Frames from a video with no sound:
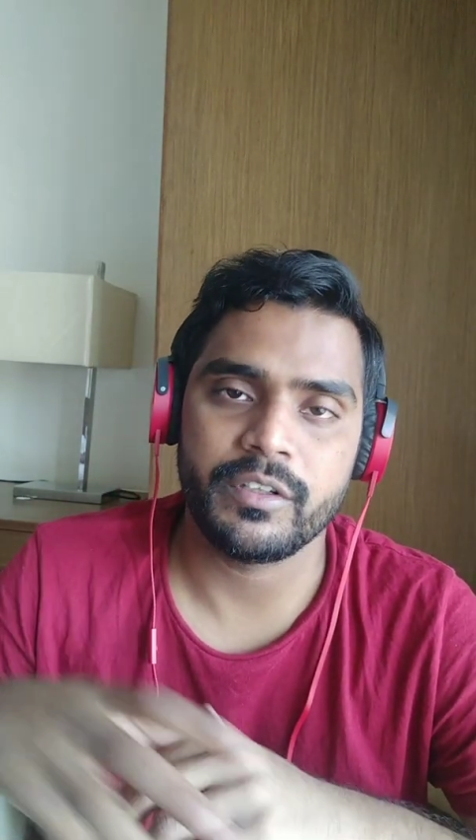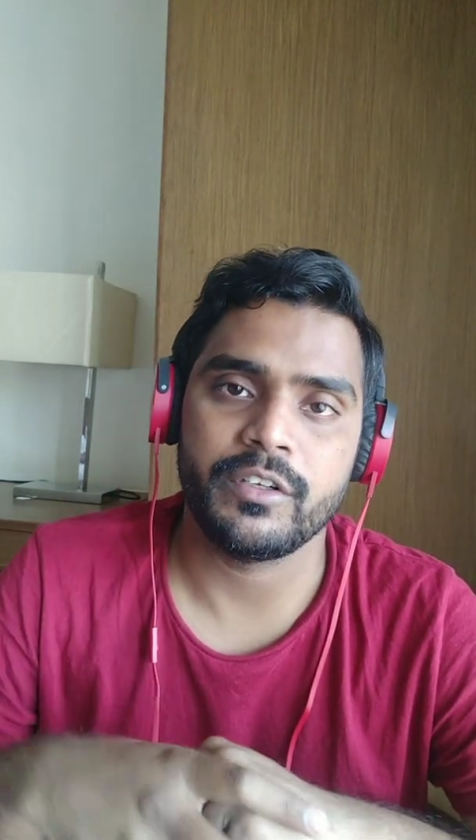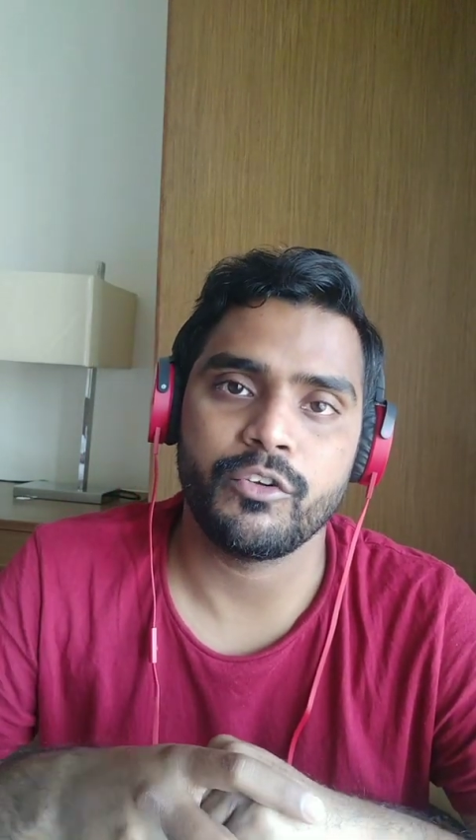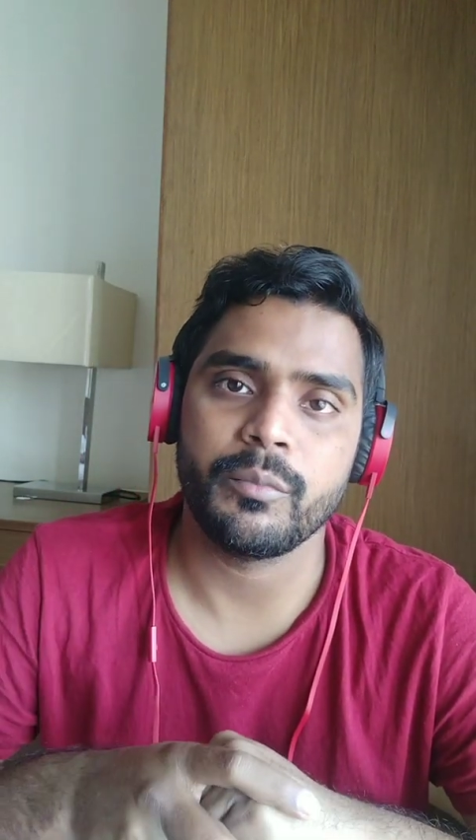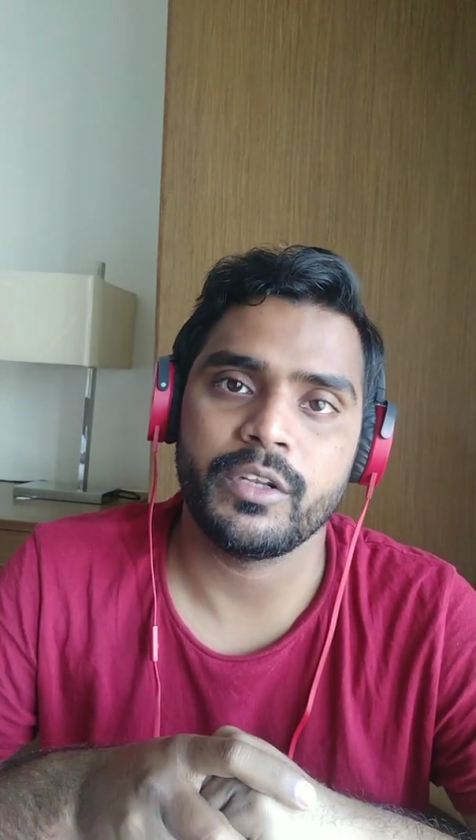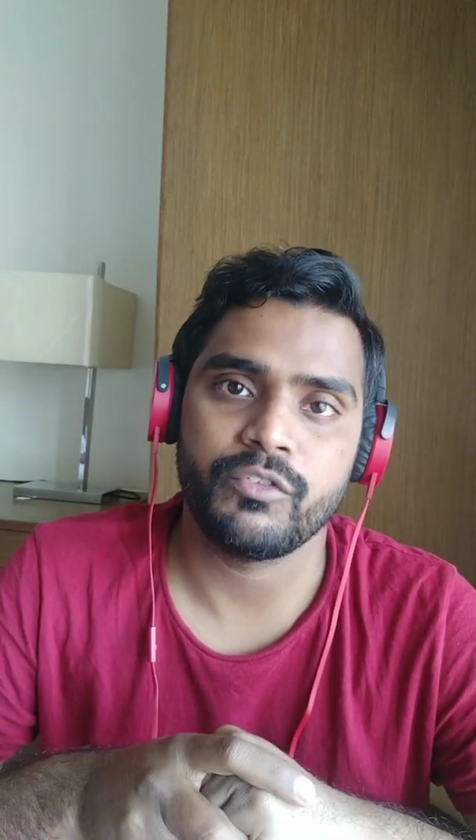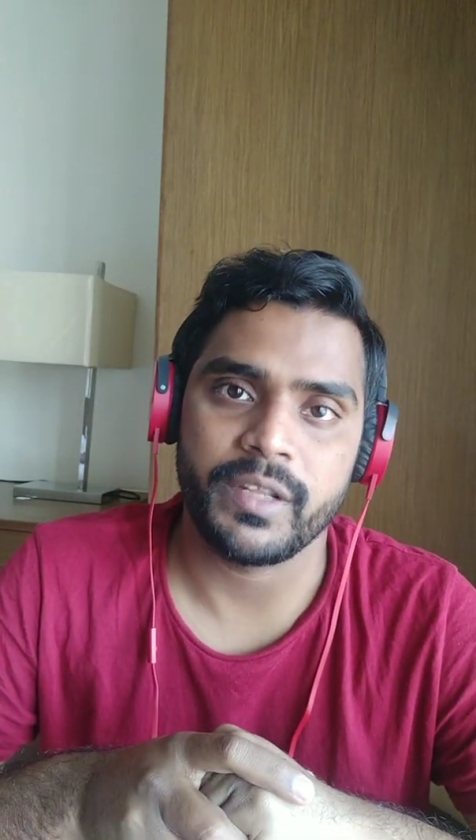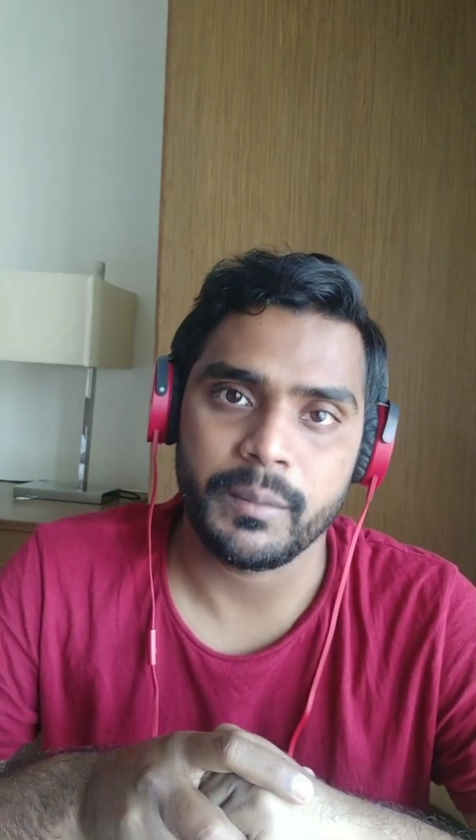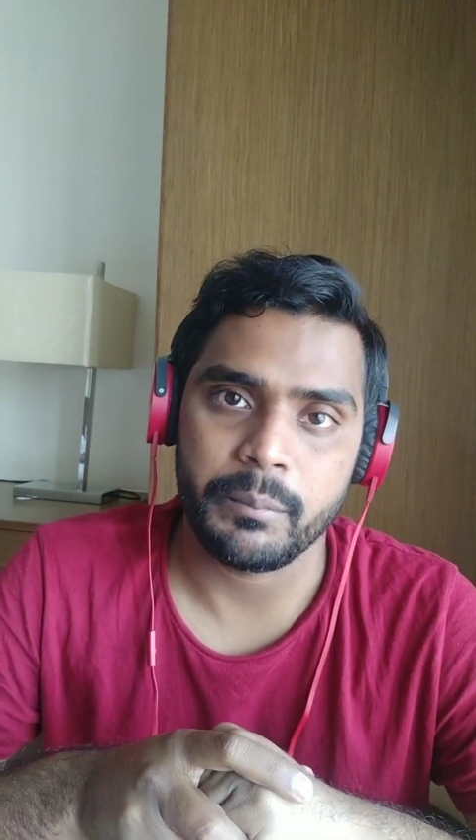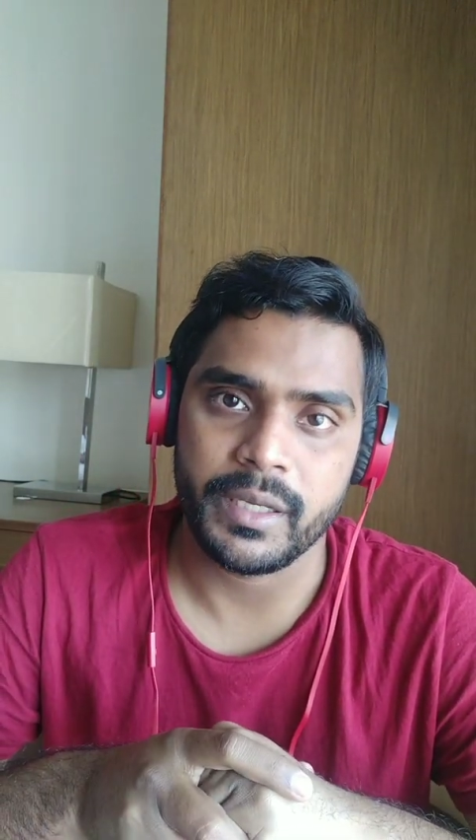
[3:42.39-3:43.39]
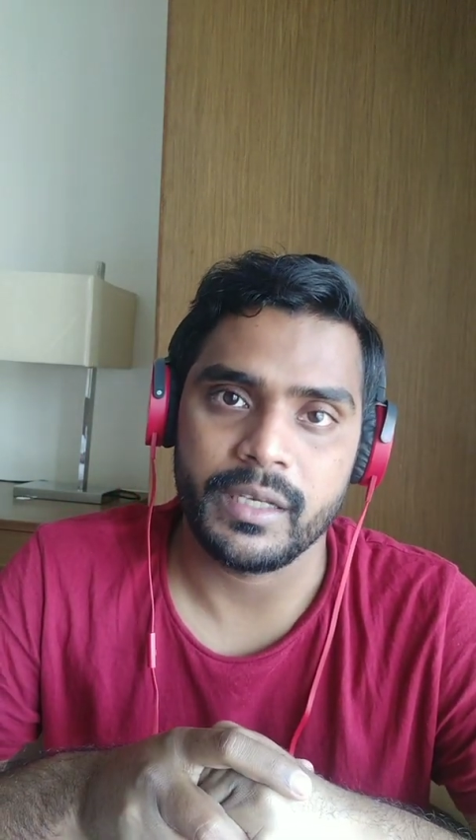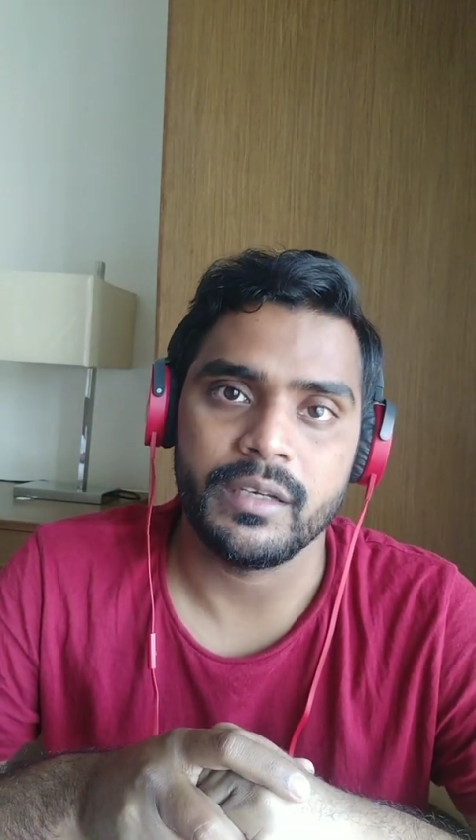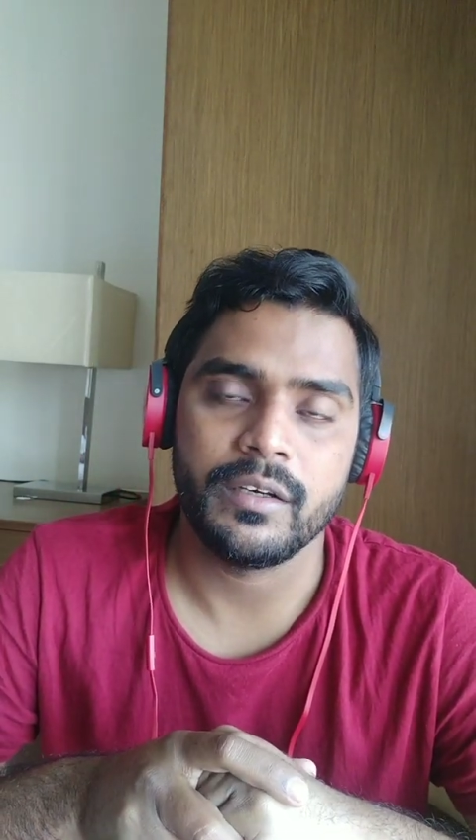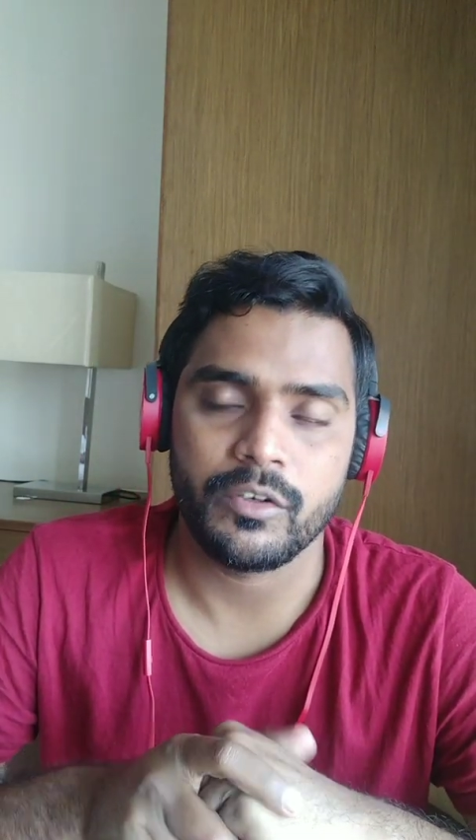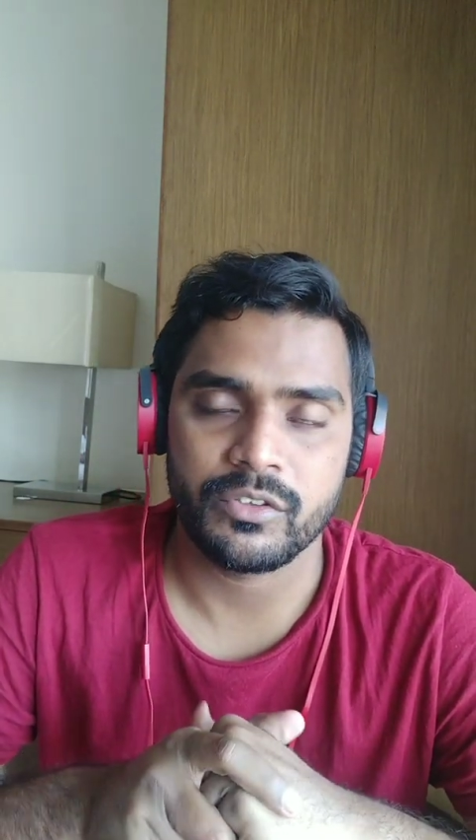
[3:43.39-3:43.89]
the tumor is very big
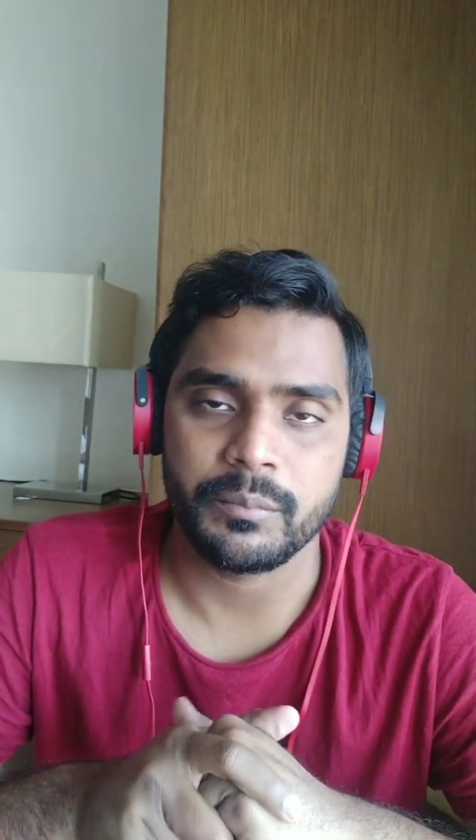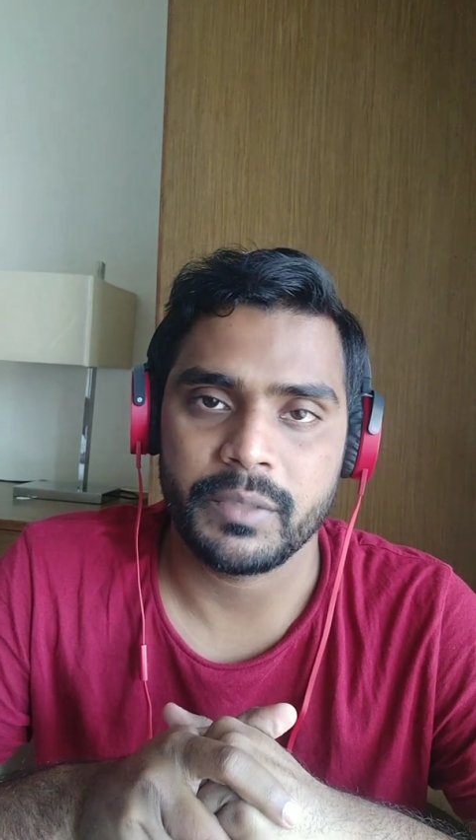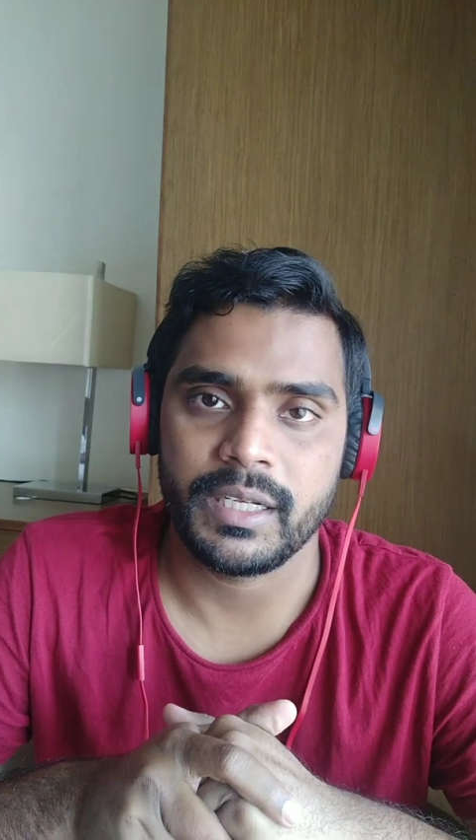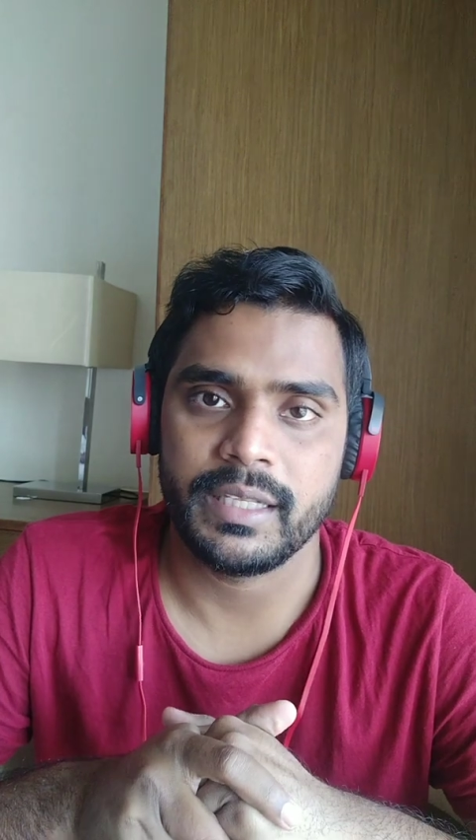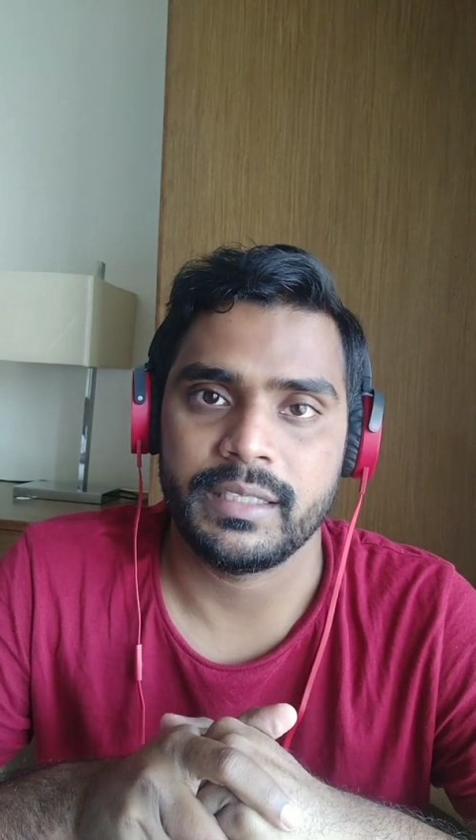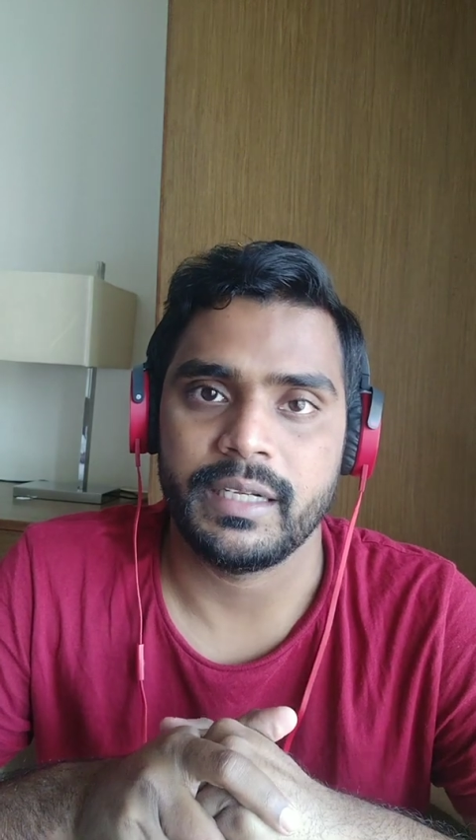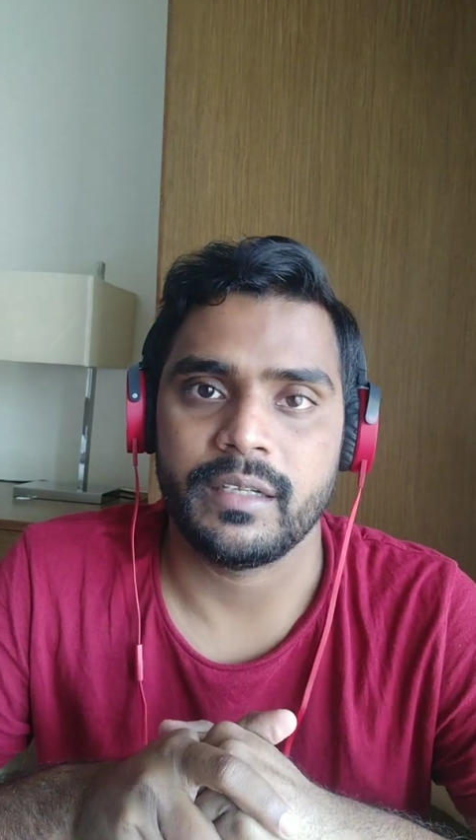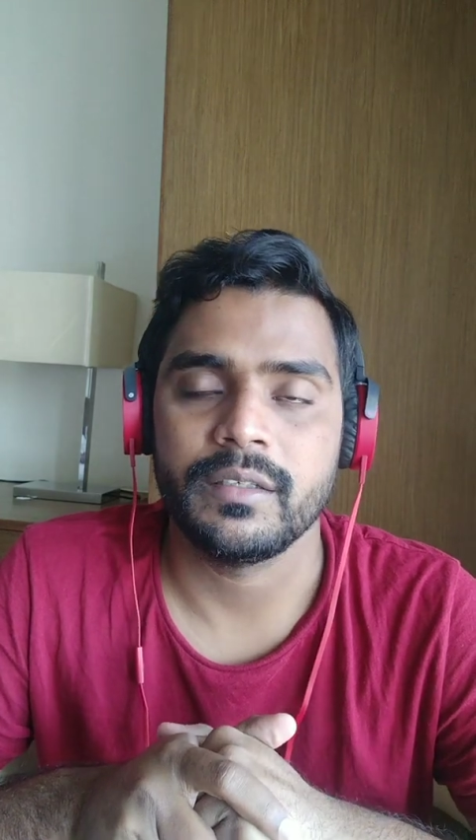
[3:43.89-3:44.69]
or something like that.